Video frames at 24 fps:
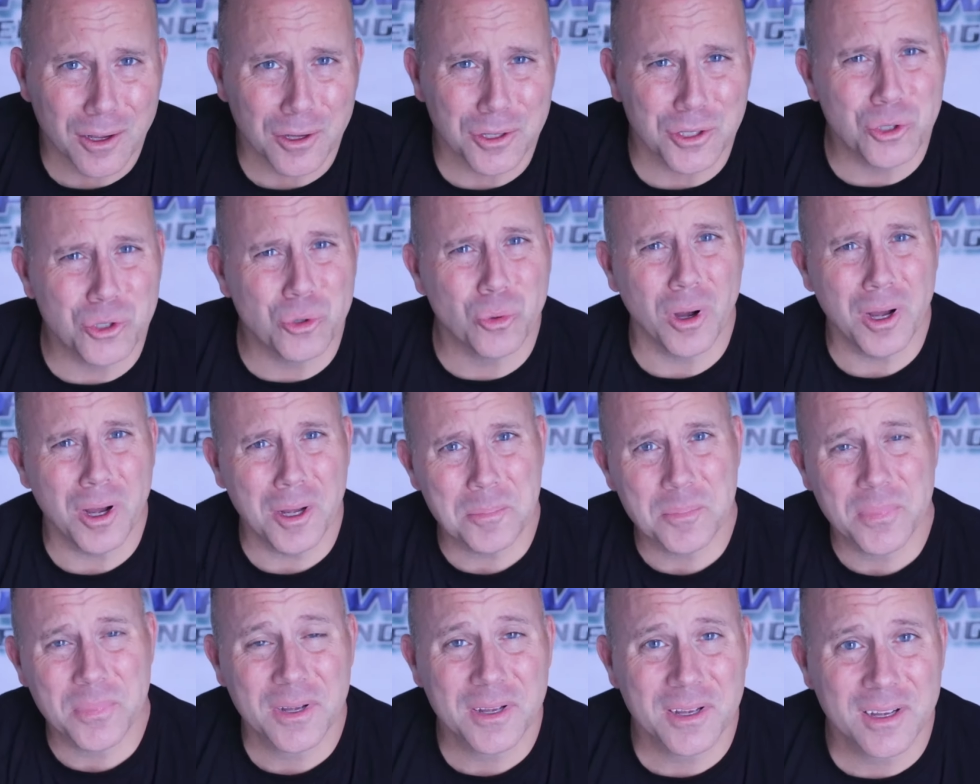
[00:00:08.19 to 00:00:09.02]
You
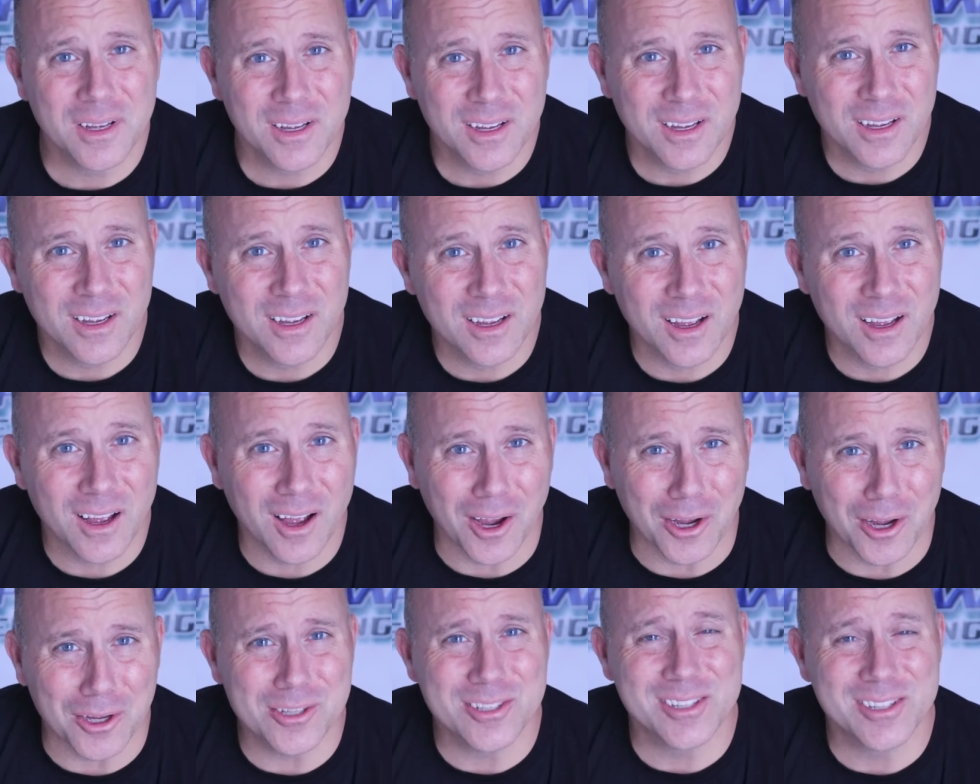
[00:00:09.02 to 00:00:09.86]
up?
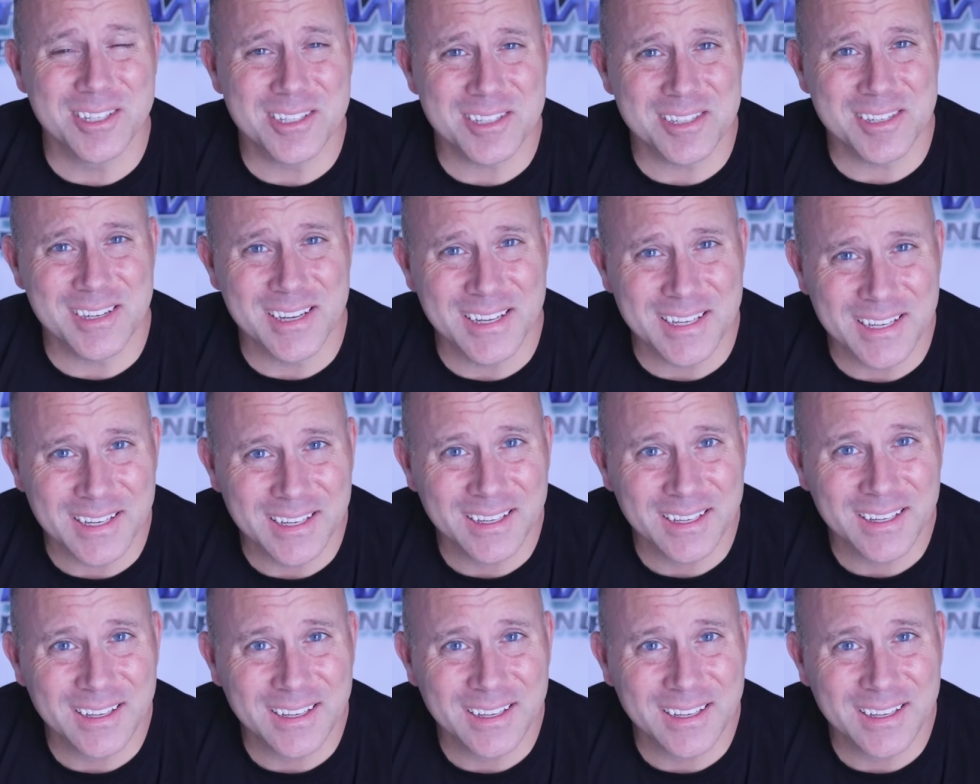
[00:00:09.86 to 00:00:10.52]
Are you listening?